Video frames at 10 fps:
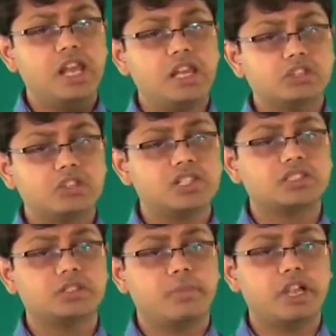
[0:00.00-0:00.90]
electrons
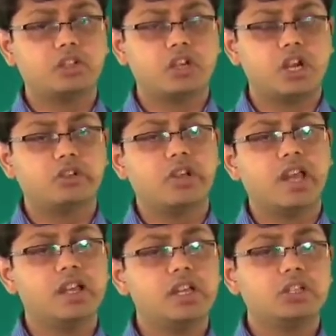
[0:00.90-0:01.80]
in the
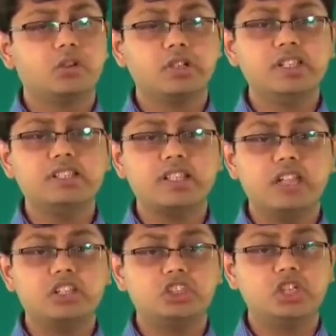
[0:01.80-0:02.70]
mitochondria to release
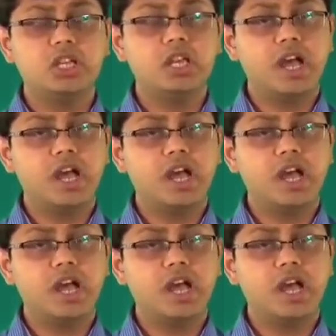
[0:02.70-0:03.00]
energy